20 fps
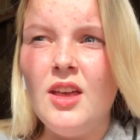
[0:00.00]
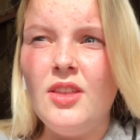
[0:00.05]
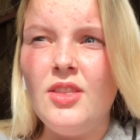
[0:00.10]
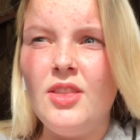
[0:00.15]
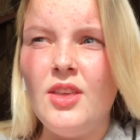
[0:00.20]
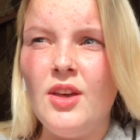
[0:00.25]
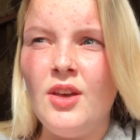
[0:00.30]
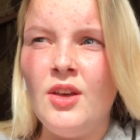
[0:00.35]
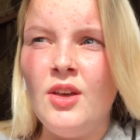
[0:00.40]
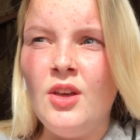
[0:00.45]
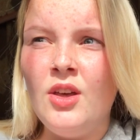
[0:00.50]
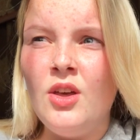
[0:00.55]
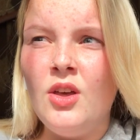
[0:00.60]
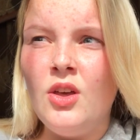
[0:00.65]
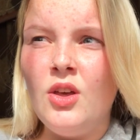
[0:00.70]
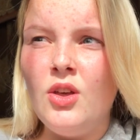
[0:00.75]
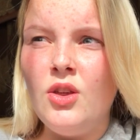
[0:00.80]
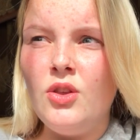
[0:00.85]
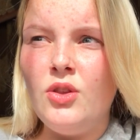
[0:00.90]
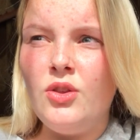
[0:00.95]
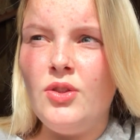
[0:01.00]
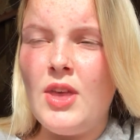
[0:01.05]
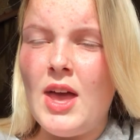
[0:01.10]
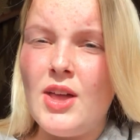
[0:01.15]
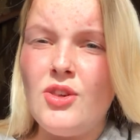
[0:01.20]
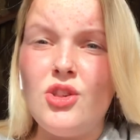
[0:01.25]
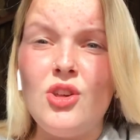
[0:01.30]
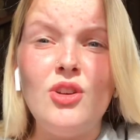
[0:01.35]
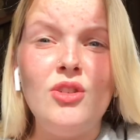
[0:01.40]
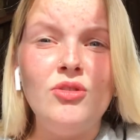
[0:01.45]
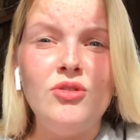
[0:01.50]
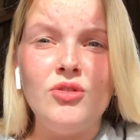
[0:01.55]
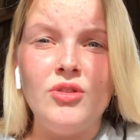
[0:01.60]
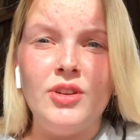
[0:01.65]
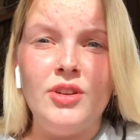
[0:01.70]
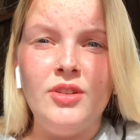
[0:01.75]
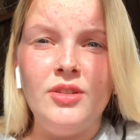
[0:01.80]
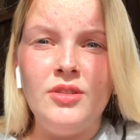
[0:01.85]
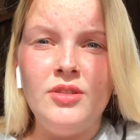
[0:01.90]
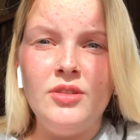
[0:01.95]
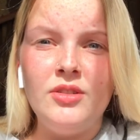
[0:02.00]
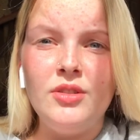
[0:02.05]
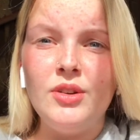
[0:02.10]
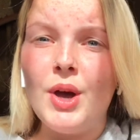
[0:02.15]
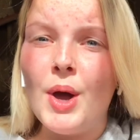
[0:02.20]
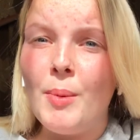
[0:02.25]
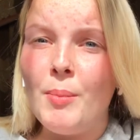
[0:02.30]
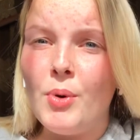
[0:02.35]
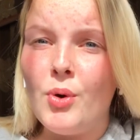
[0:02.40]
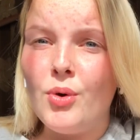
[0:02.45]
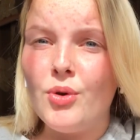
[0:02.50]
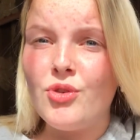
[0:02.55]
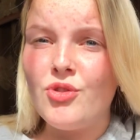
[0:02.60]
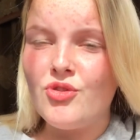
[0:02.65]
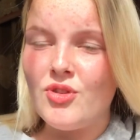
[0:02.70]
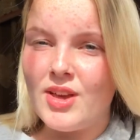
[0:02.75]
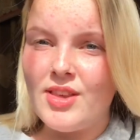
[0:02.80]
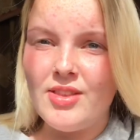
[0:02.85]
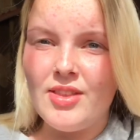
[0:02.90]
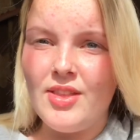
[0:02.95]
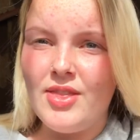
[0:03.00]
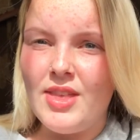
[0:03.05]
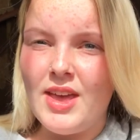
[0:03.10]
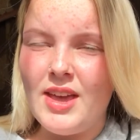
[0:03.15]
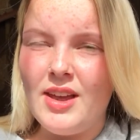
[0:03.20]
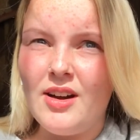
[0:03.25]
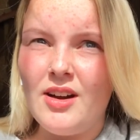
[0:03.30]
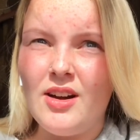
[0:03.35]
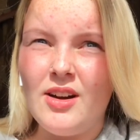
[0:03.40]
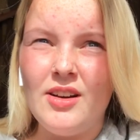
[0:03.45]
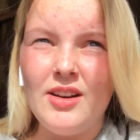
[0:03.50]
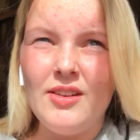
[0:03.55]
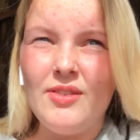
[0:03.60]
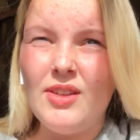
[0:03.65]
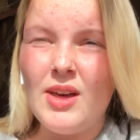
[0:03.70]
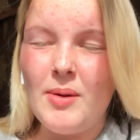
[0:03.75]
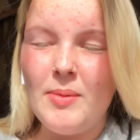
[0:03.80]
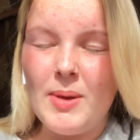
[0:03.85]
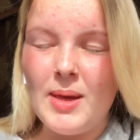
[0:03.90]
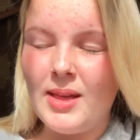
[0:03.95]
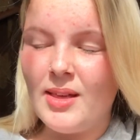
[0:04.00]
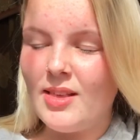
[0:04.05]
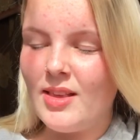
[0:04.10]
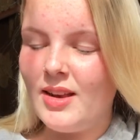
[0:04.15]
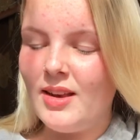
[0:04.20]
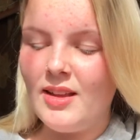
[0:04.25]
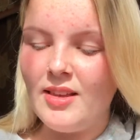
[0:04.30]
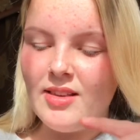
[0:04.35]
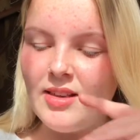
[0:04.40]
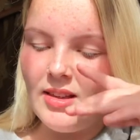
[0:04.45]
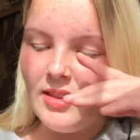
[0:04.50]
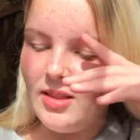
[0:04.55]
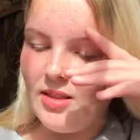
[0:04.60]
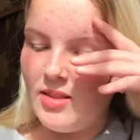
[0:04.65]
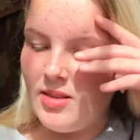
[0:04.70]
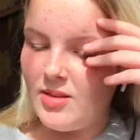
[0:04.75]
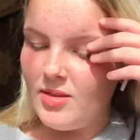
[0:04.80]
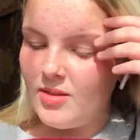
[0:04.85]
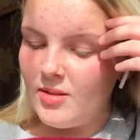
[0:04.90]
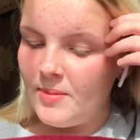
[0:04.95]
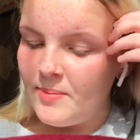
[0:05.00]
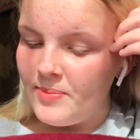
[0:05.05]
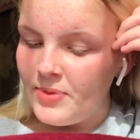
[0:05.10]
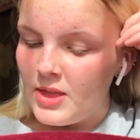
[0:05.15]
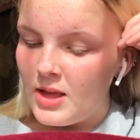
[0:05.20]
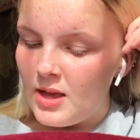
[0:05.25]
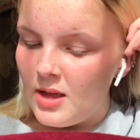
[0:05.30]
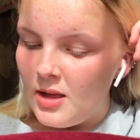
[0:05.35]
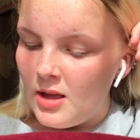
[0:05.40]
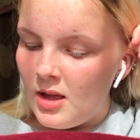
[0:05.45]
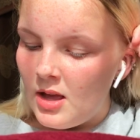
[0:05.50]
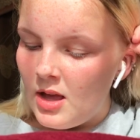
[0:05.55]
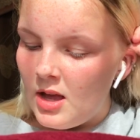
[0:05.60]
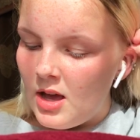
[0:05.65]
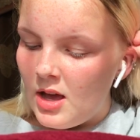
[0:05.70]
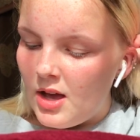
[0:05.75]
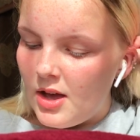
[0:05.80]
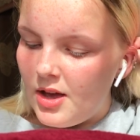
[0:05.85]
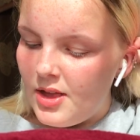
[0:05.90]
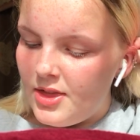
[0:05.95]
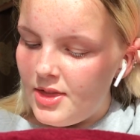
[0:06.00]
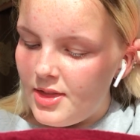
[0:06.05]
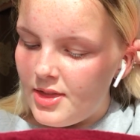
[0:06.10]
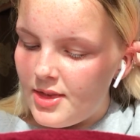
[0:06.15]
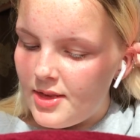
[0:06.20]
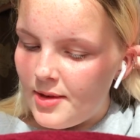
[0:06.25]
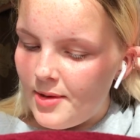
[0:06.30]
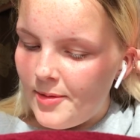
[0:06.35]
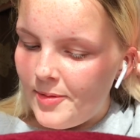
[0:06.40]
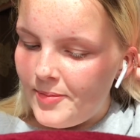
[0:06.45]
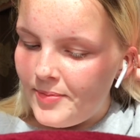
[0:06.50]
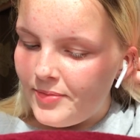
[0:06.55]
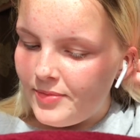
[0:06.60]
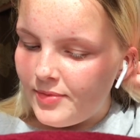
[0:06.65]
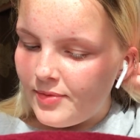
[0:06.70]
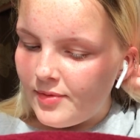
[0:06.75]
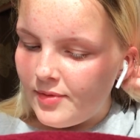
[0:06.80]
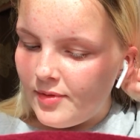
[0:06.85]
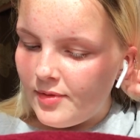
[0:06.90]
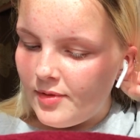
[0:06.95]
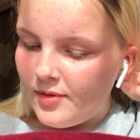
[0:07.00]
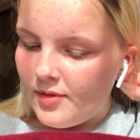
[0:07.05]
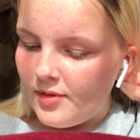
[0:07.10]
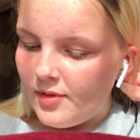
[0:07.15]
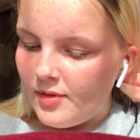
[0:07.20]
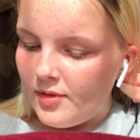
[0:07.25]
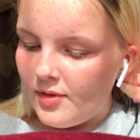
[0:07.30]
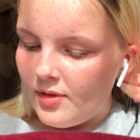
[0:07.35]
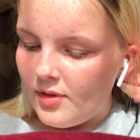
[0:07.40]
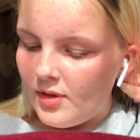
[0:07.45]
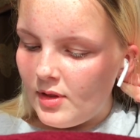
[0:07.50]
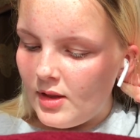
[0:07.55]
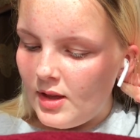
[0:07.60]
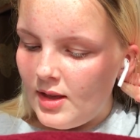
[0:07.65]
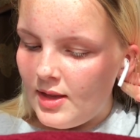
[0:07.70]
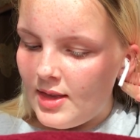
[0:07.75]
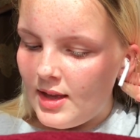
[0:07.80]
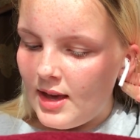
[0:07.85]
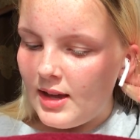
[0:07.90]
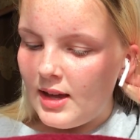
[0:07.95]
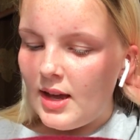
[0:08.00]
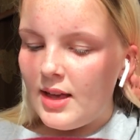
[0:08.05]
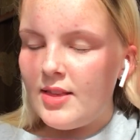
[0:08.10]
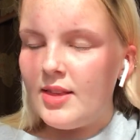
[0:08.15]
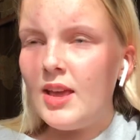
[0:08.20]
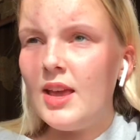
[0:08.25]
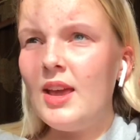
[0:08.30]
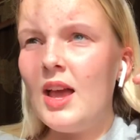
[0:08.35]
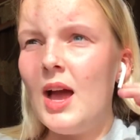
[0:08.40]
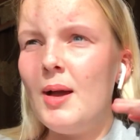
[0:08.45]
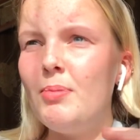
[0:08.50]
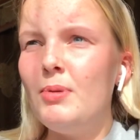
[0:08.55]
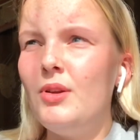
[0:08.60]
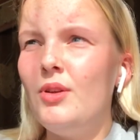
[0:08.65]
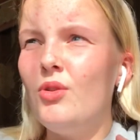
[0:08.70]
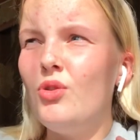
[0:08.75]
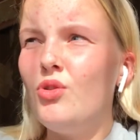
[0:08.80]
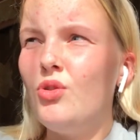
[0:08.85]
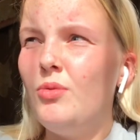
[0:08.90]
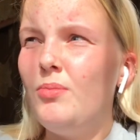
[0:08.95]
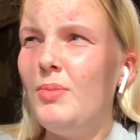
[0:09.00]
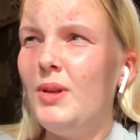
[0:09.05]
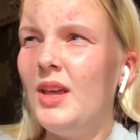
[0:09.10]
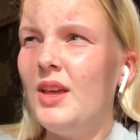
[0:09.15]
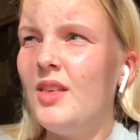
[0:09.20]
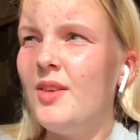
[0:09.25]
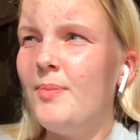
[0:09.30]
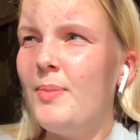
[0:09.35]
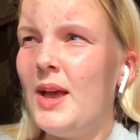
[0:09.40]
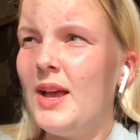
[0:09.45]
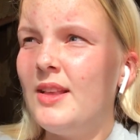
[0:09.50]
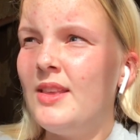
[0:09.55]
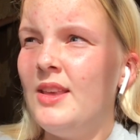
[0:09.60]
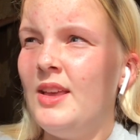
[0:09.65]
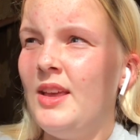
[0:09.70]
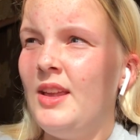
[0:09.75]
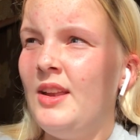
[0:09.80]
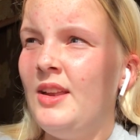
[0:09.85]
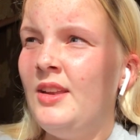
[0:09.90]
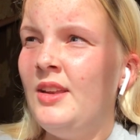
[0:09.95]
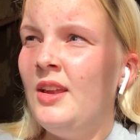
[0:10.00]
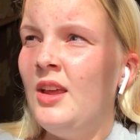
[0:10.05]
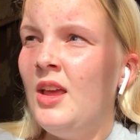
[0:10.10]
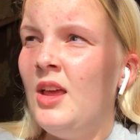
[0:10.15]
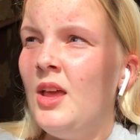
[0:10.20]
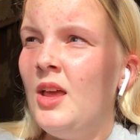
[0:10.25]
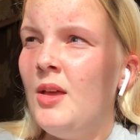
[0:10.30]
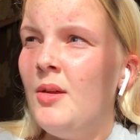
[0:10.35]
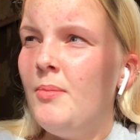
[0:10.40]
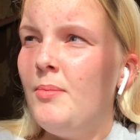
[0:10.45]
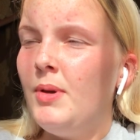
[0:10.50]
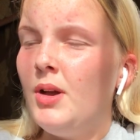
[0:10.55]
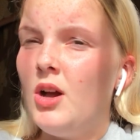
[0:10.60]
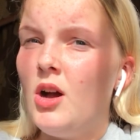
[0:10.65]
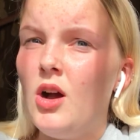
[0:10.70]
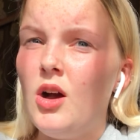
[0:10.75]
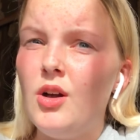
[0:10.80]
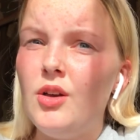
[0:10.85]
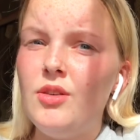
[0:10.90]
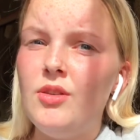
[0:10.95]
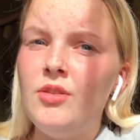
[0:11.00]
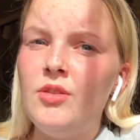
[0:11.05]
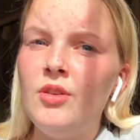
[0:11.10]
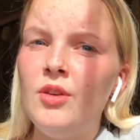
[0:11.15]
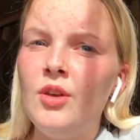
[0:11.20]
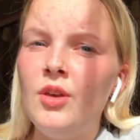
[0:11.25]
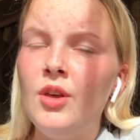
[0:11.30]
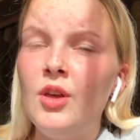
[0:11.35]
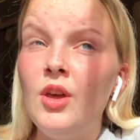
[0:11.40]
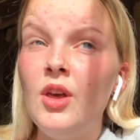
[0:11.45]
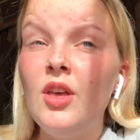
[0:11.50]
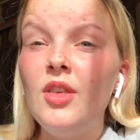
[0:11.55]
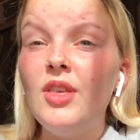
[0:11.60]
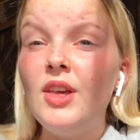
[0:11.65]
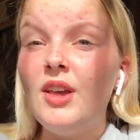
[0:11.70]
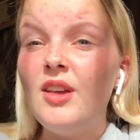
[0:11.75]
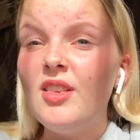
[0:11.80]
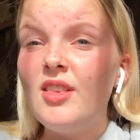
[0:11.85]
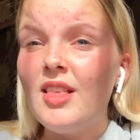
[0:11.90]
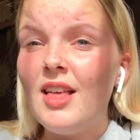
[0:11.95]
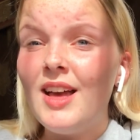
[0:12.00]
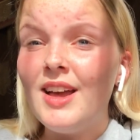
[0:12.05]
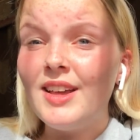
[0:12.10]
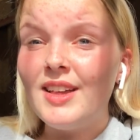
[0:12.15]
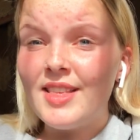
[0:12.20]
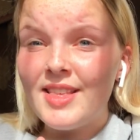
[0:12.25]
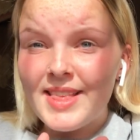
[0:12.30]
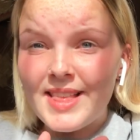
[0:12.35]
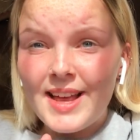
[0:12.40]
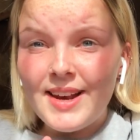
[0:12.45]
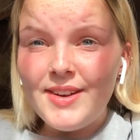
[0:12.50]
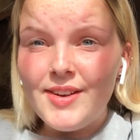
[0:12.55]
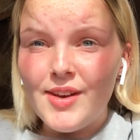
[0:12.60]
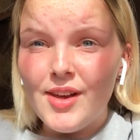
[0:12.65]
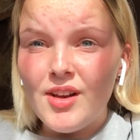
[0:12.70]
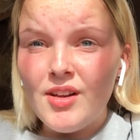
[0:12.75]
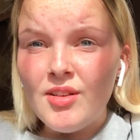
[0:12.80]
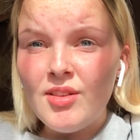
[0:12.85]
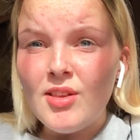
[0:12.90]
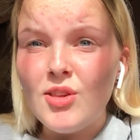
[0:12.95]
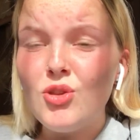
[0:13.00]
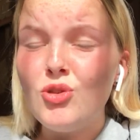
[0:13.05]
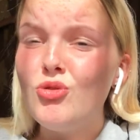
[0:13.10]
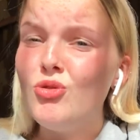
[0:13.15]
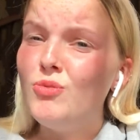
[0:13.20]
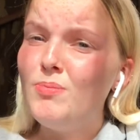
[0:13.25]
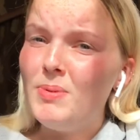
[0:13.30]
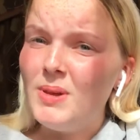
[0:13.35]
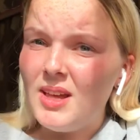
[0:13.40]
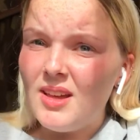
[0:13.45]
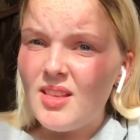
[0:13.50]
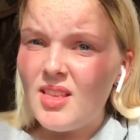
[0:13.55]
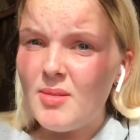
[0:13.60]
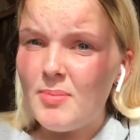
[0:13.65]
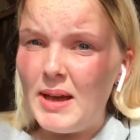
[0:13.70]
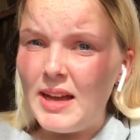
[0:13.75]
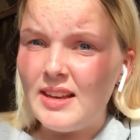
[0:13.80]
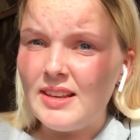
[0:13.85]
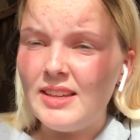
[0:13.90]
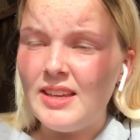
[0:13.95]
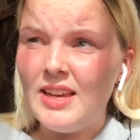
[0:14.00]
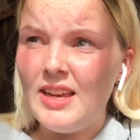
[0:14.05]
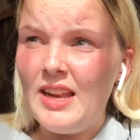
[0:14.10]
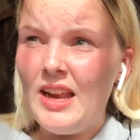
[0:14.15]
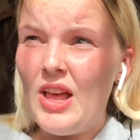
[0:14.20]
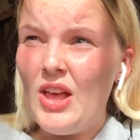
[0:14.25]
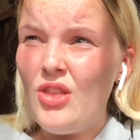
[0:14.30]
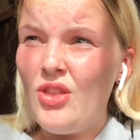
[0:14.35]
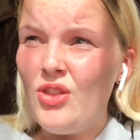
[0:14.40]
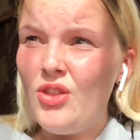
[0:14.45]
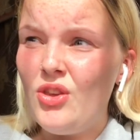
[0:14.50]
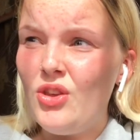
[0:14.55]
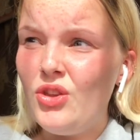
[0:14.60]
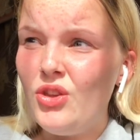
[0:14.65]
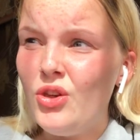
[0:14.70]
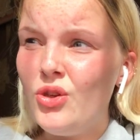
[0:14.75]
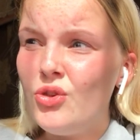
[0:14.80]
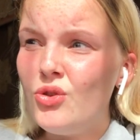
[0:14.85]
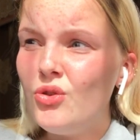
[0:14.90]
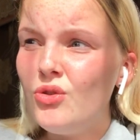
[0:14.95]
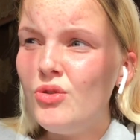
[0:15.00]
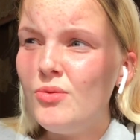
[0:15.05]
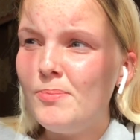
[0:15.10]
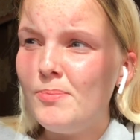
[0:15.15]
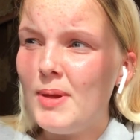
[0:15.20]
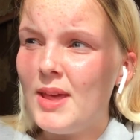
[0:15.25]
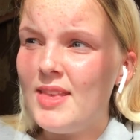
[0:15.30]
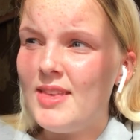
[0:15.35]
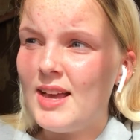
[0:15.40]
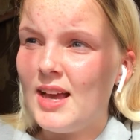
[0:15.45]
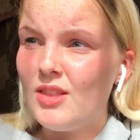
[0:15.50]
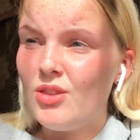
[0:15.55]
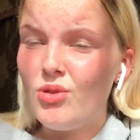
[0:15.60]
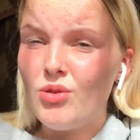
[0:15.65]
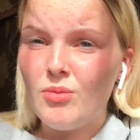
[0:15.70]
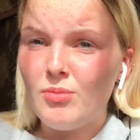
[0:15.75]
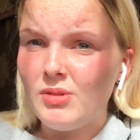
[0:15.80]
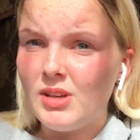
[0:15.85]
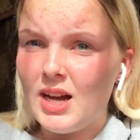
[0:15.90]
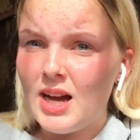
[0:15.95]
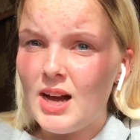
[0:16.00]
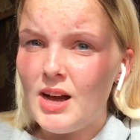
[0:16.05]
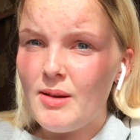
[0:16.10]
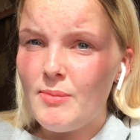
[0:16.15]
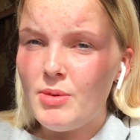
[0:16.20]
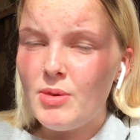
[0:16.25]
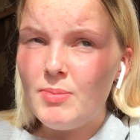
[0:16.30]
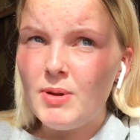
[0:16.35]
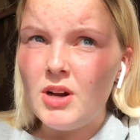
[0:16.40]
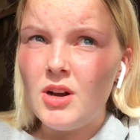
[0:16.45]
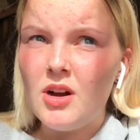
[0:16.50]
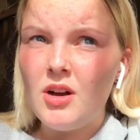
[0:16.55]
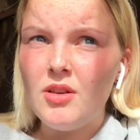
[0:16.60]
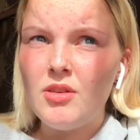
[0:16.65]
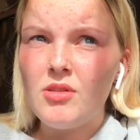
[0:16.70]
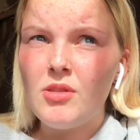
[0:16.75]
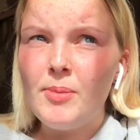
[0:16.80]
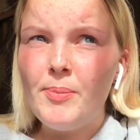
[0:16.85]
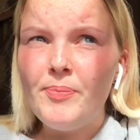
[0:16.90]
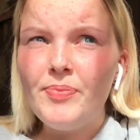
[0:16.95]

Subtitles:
that their children are more stressed than they are, if that makes any sense. And it's like, I say happiness shouldn't be expected because things like sadness should be expected, and you should be sad sometimes, because